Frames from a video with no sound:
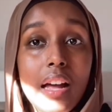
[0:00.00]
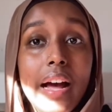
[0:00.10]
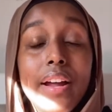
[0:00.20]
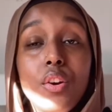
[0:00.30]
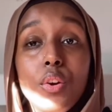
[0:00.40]

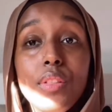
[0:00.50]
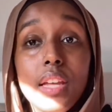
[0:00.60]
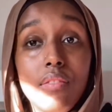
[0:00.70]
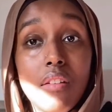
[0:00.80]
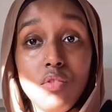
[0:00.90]
I know that
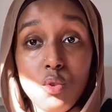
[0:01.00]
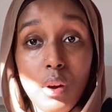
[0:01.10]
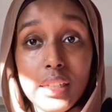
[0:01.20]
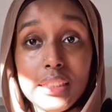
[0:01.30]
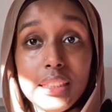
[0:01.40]
if you have
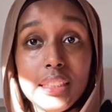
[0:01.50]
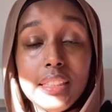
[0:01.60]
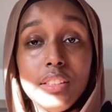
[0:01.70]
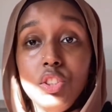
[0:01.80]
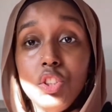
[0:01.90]
dry skin,
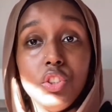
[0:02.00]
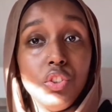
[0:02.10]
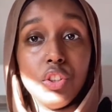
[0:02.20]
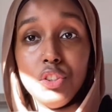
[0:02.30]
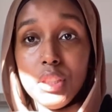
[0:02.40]
you should
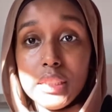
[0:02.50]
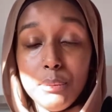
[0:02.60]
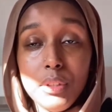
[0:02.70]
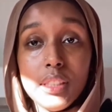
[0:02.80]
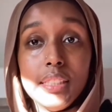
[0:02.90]
not use it
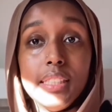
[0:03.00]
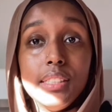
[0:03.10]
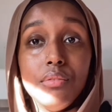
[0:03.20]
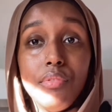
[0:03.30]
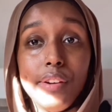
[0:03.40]
because it is
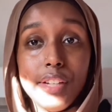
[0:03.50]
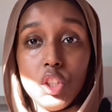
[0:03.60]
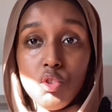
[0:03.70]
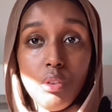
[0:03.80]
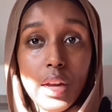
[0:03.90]
very
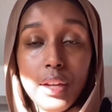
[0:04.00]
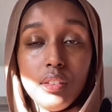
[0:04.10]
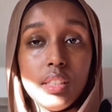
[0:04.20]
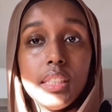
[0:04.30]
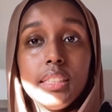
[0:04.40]
drying
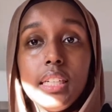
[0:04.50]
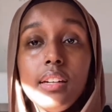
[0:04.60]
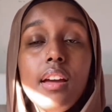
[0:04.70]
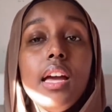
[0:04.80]
onto the skin.